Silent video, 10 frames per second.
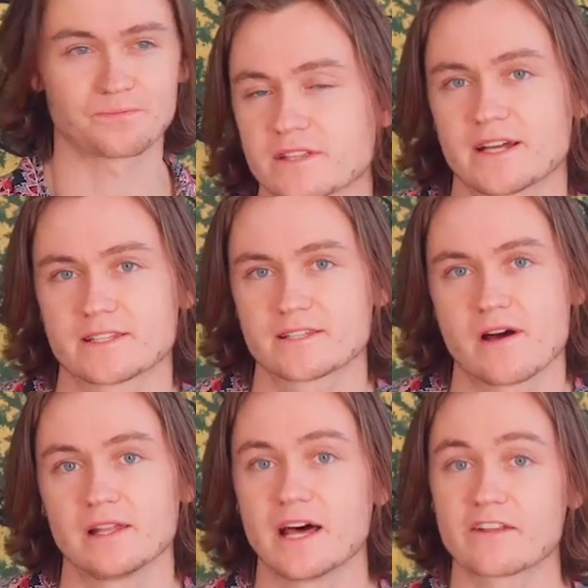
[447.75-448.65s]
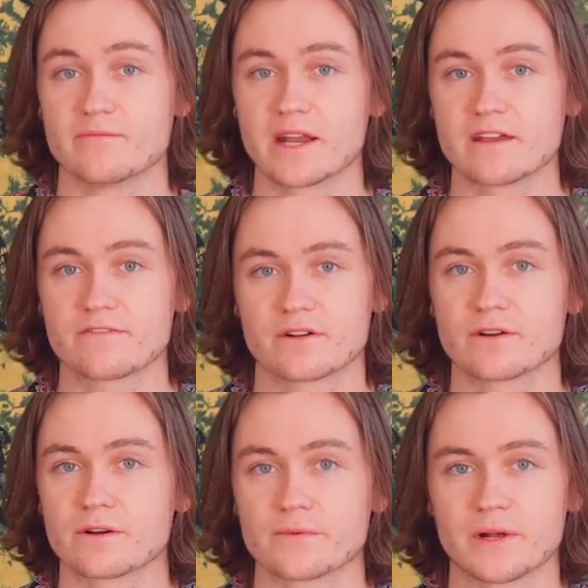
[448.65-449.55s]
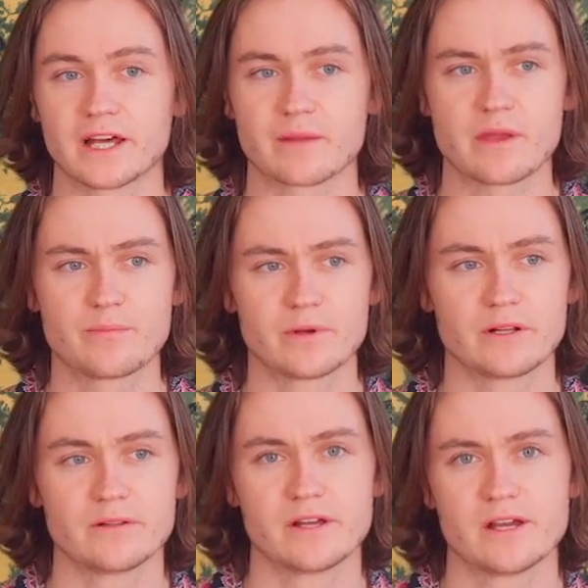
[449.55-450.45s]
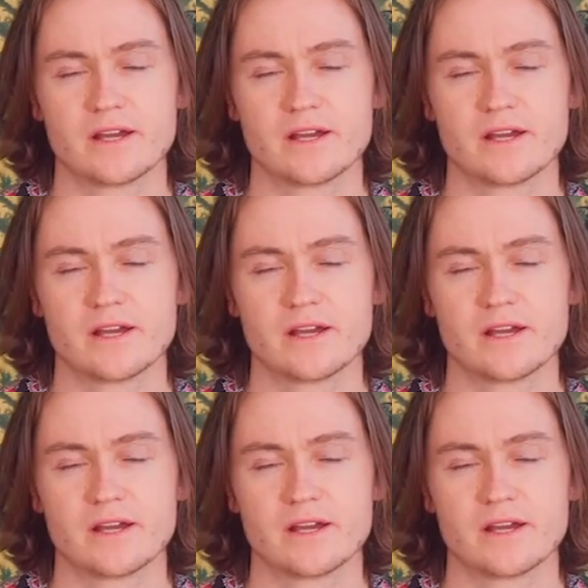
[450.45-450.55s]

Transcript: That's a lot of money for a lot of people.